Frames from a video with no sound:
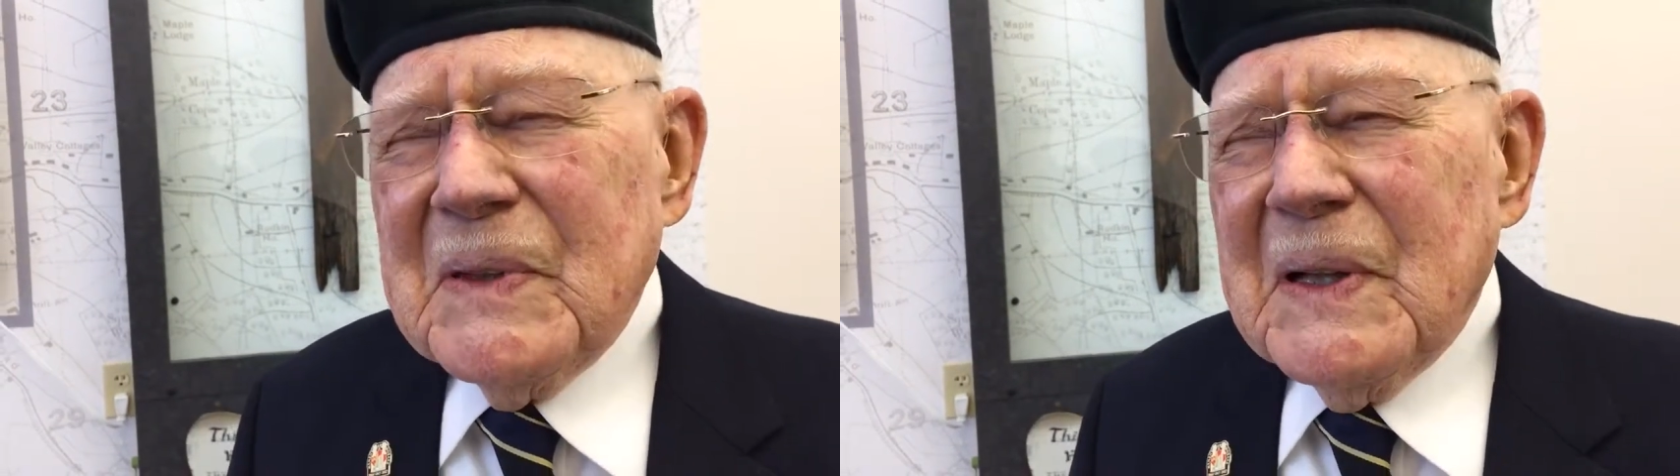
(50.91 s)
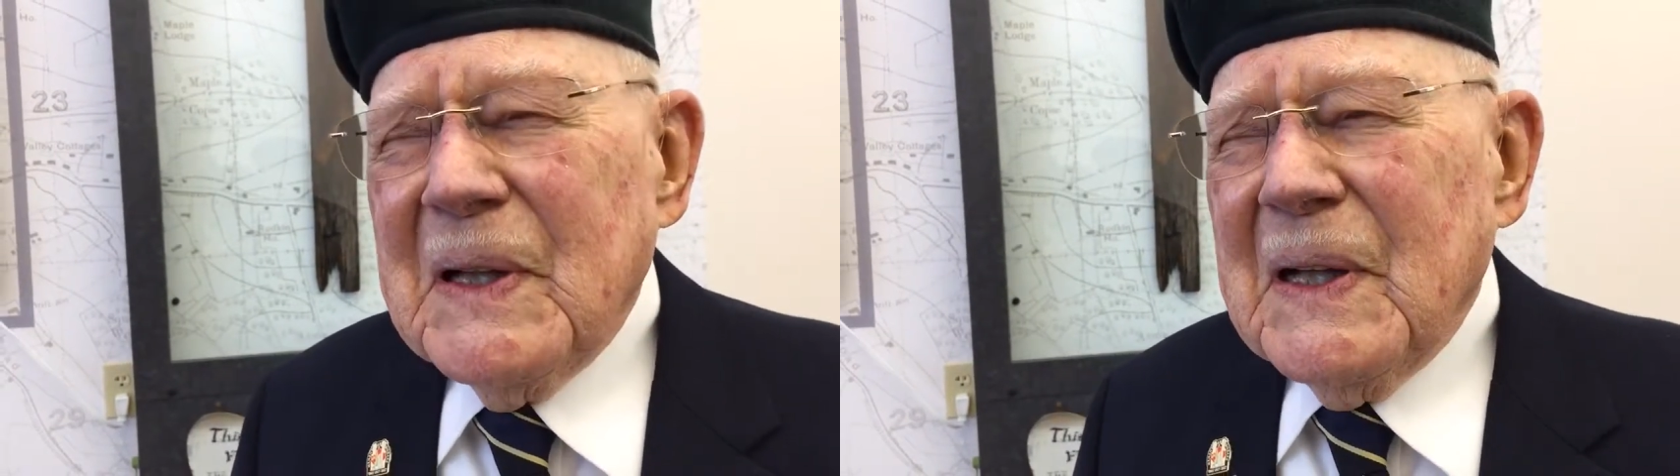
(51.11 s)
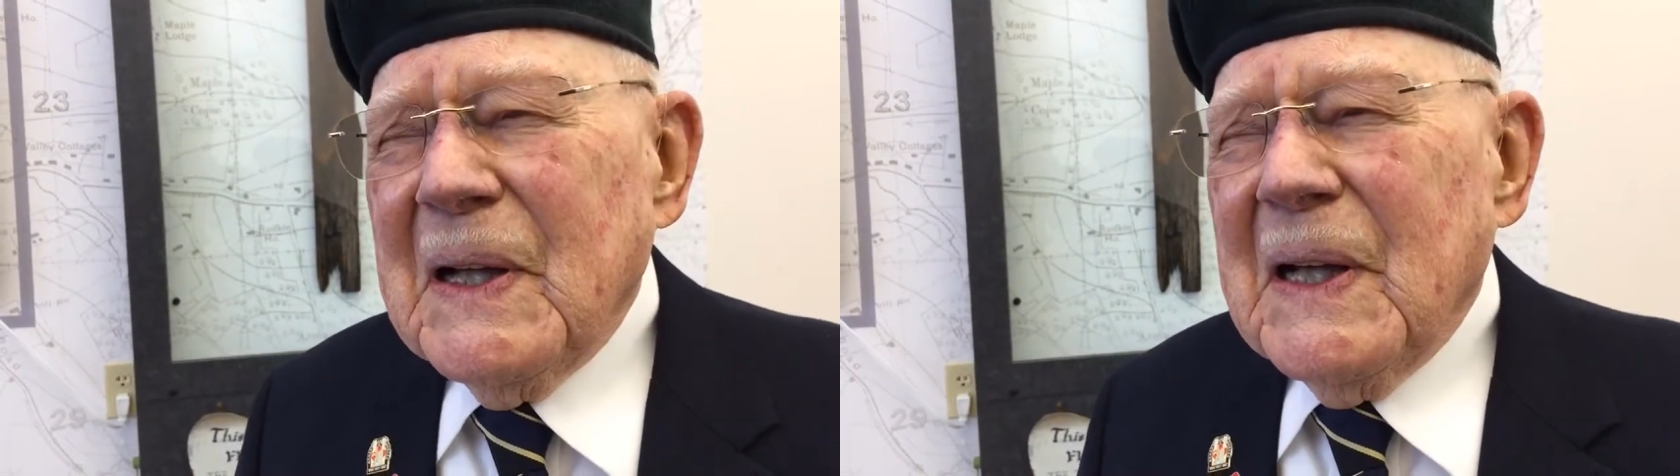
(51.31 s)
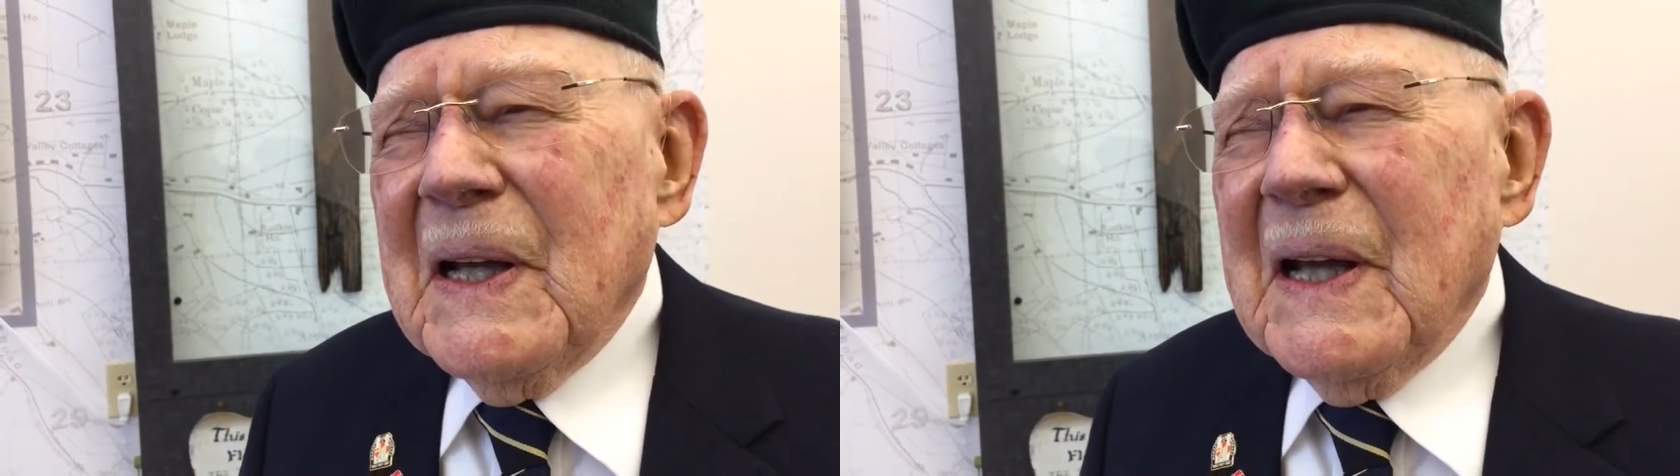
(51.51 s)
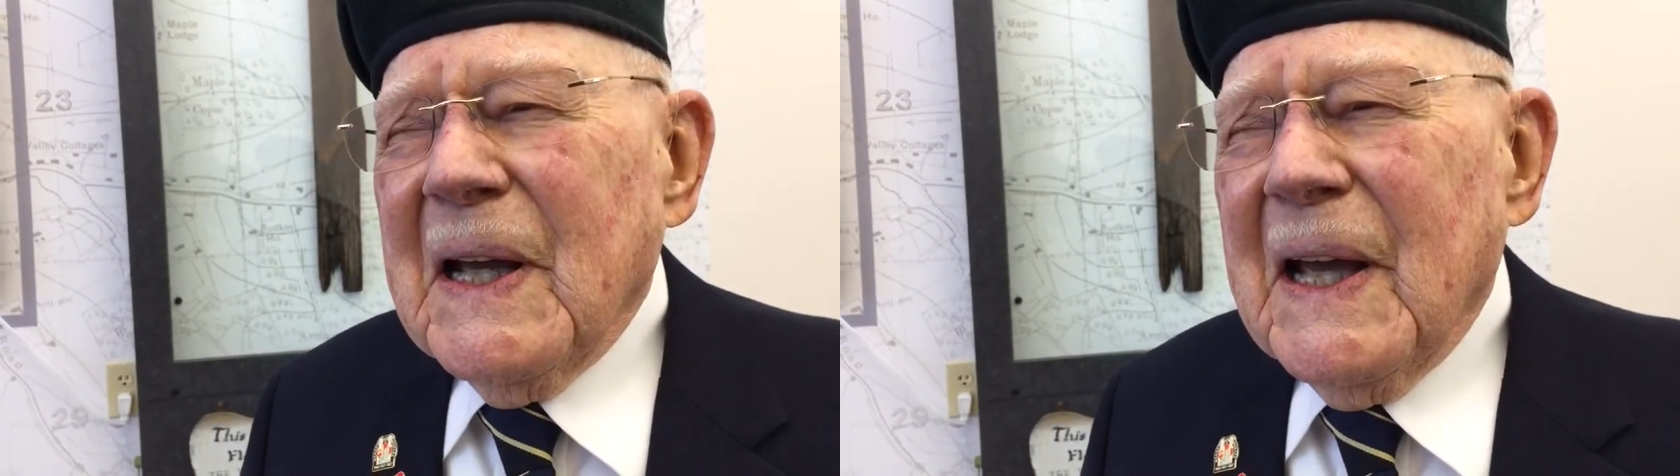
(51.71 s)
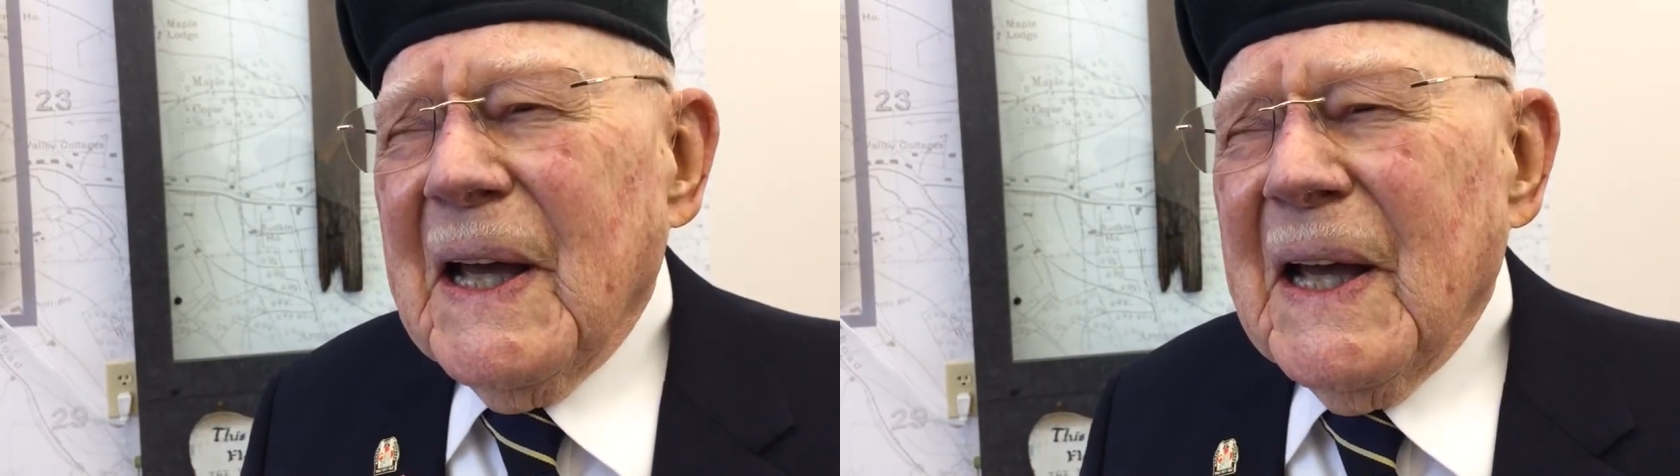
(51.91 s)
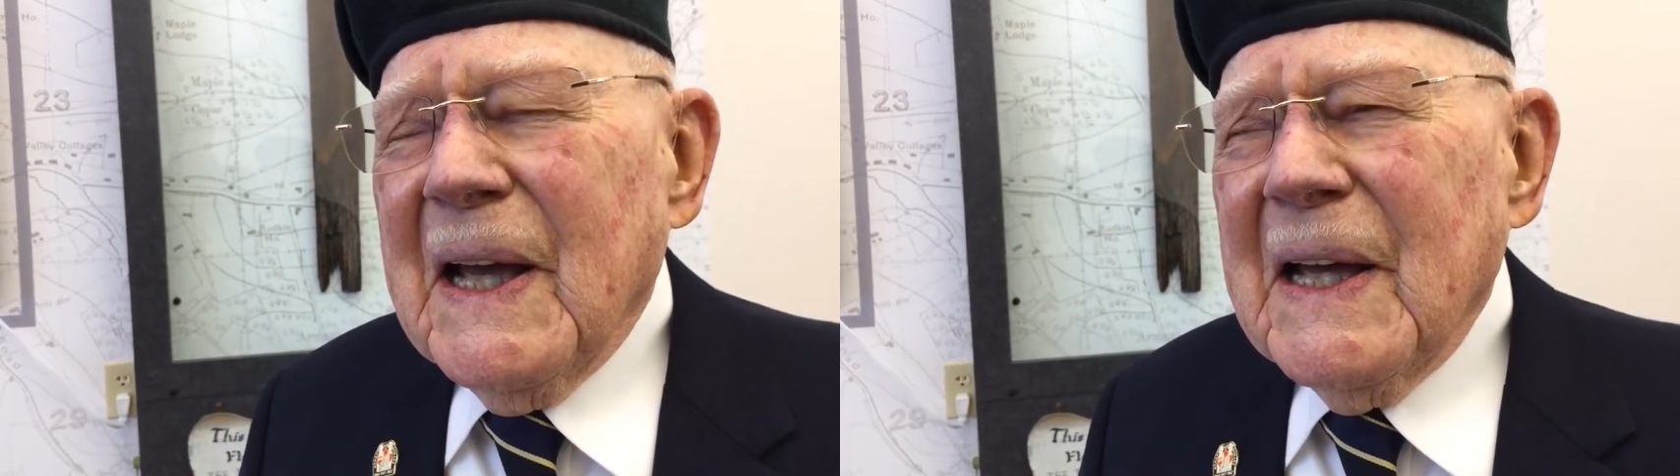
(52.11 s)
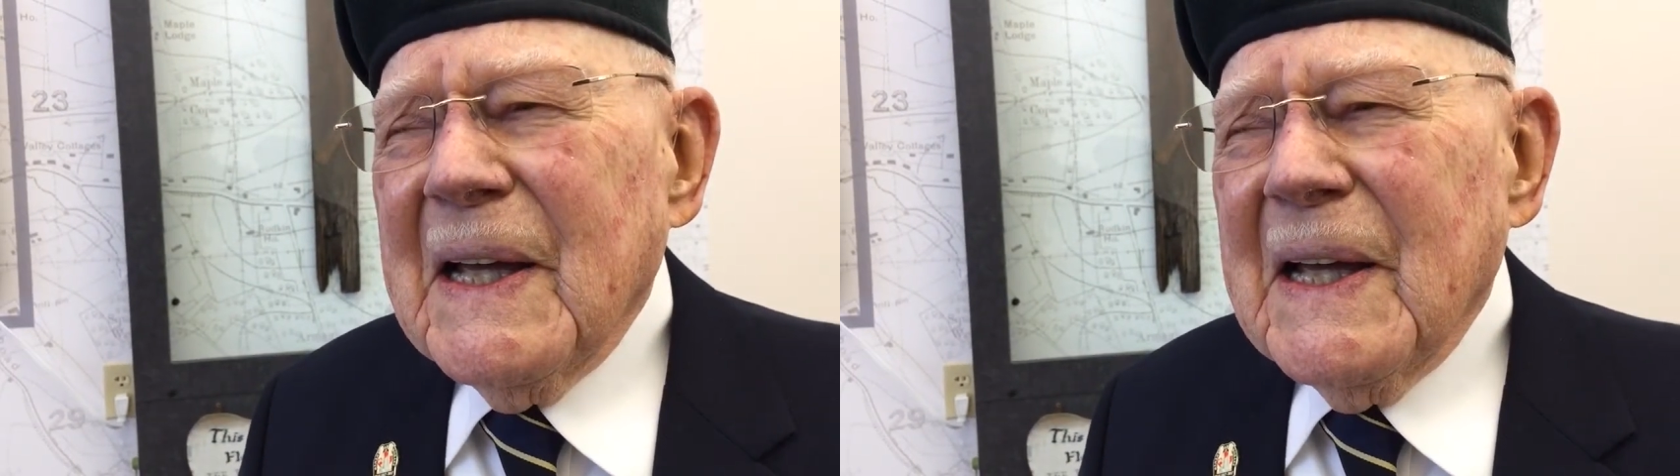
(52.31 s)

No problem. Uh,